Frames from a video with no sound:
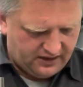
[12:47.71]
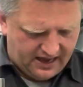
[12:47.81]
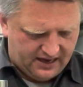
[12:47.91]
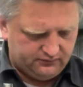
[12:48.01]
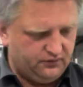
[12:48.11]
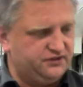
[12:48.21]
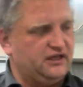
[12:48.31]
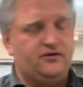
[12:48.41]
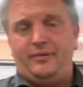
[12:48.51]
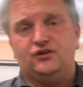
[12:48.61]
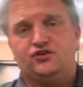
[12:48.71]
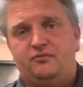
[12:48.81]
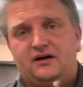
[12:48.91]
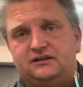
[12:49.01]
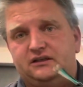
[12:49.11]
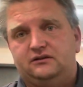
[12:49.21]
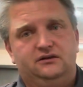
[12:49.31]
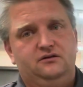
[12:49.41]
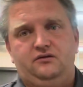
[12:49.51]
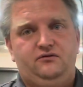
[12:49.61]
And we'll save a bunch of money, you
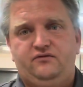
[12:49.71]
know,